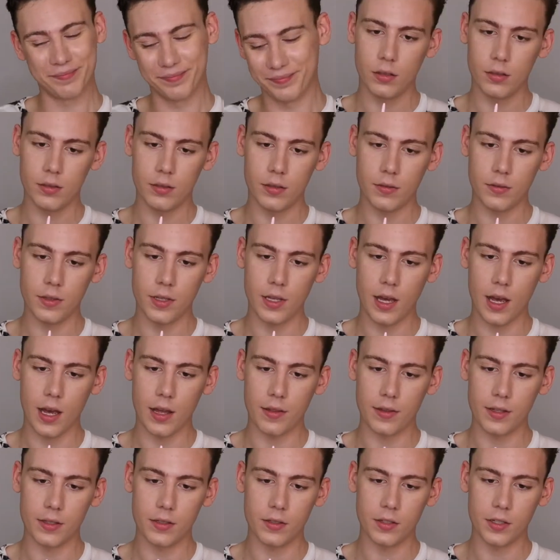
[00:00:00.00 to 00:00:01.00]
So yeah,
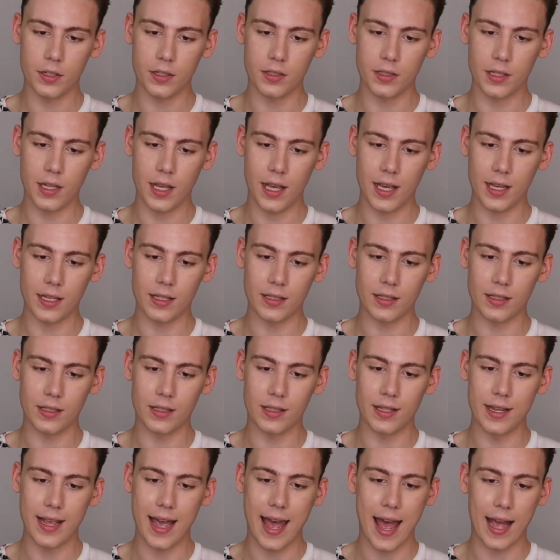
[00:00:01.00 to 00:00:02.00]
this looks
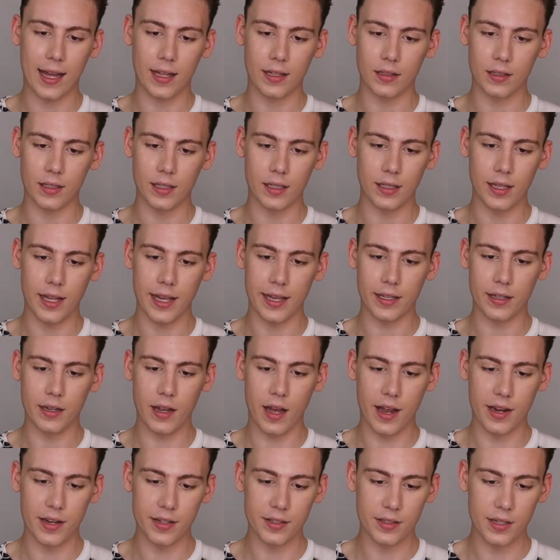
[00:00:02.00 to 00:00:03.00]
exactly like an
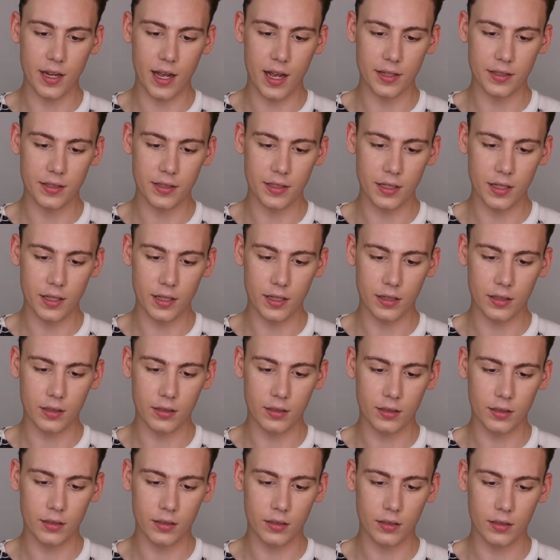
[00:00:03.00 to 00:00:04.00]
Anastasia
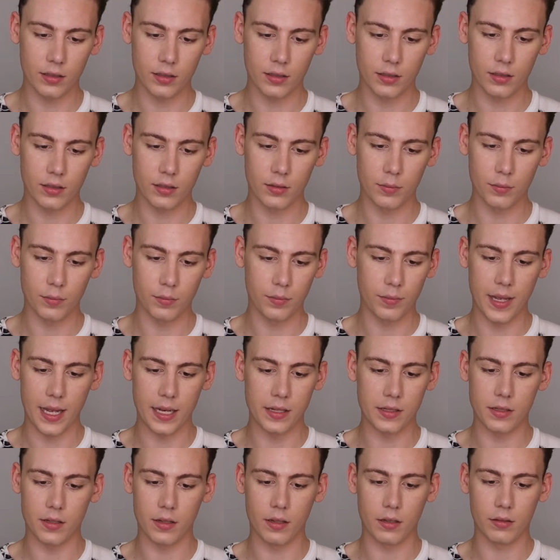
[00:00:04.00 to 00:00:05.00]

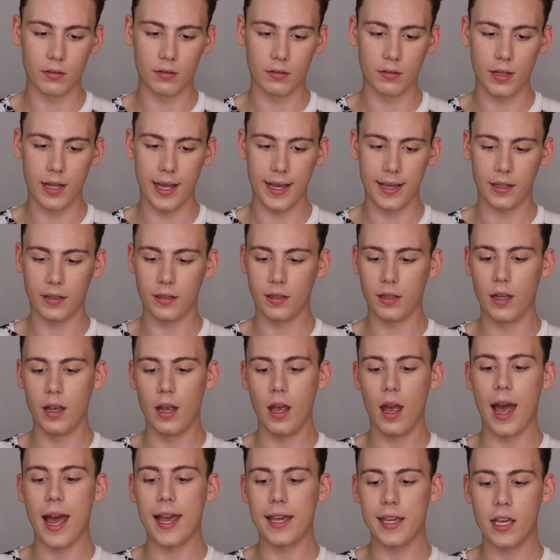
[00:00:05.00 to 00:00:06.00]
pencil. Like,
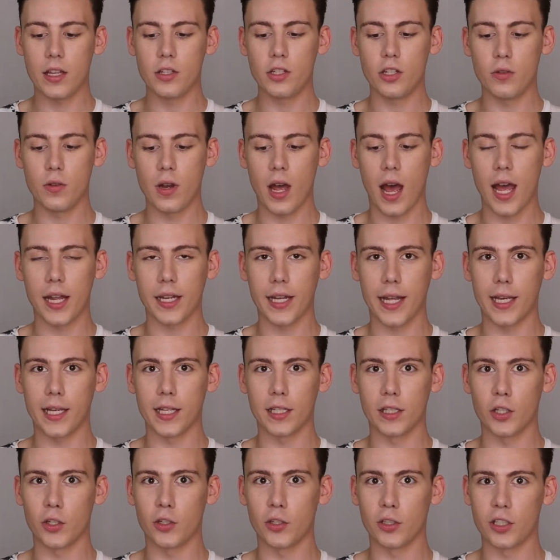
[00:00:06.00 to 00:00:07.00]
I kid you not, like
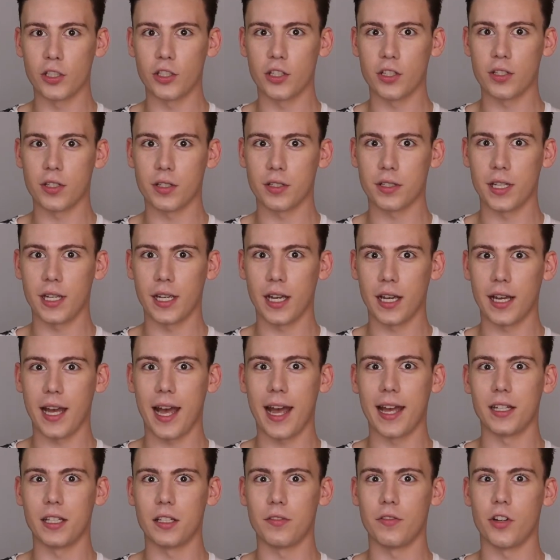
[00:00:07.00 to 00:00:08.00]
it literally just looks like a
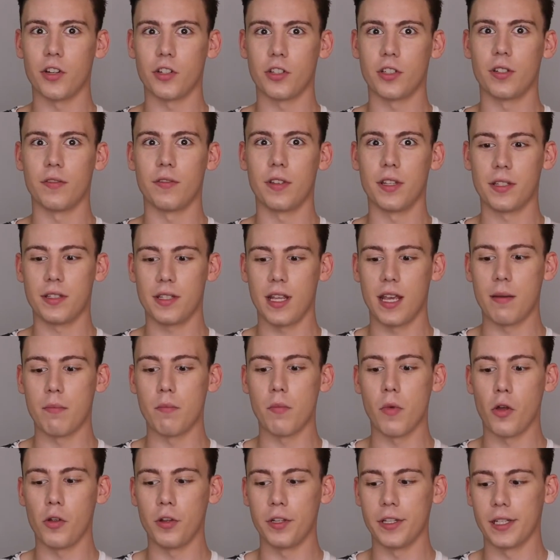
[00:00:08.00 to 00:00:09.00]
Kylie version of the same
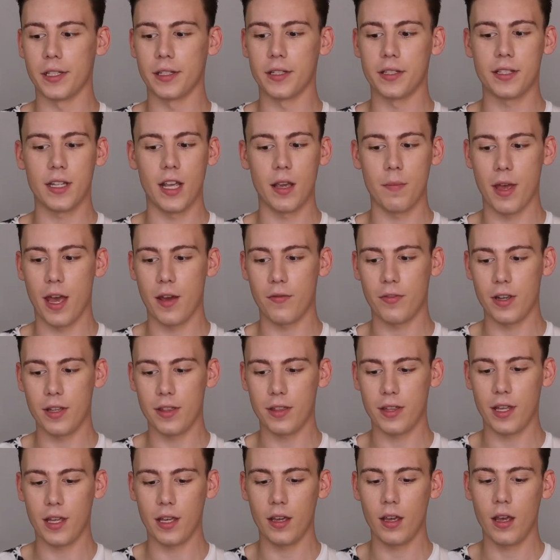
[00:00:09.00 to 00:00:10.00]
molding, the same
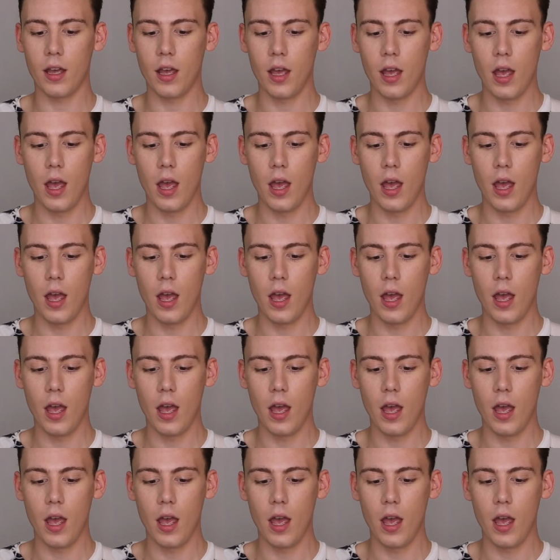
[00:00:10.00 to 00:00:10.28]
everything.